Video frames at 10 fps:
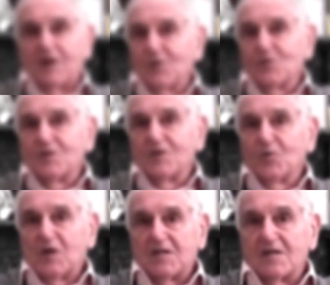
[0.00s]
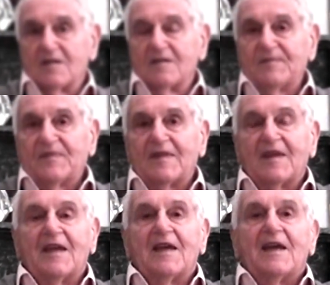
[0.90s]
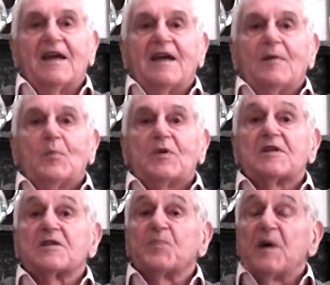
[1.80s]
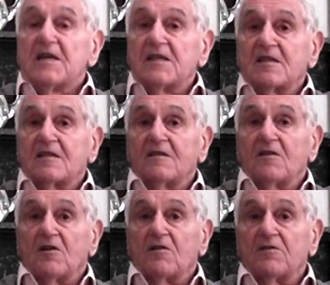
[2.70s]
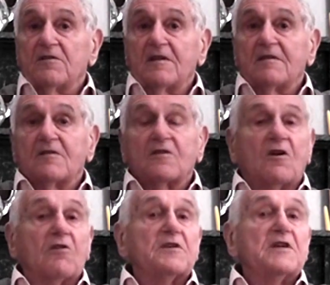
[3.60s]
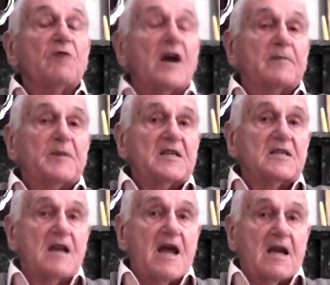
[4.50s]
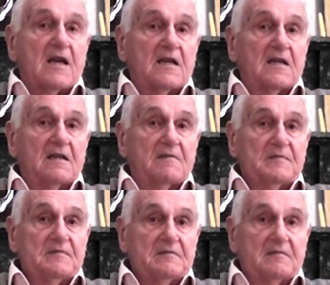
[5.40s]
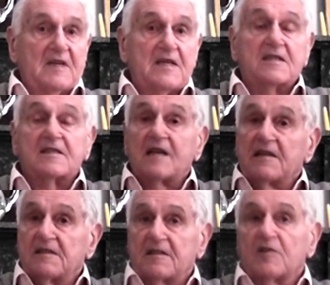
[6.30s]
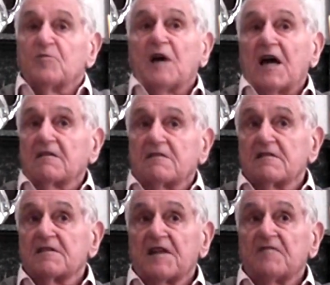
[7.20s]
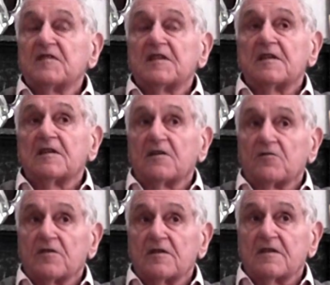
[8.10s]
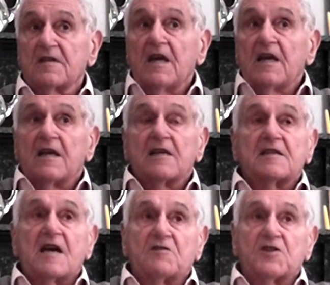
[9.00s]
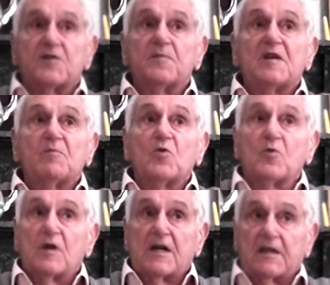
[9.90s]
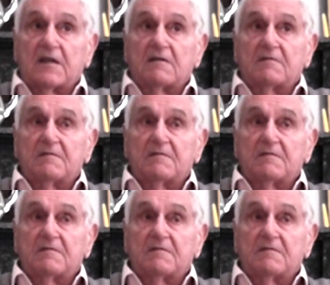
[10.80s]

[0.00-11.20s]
Goes the Weasel. But it's based on Cockney rhyming slang. It's said to go back to the 1700s. It sounds to me more like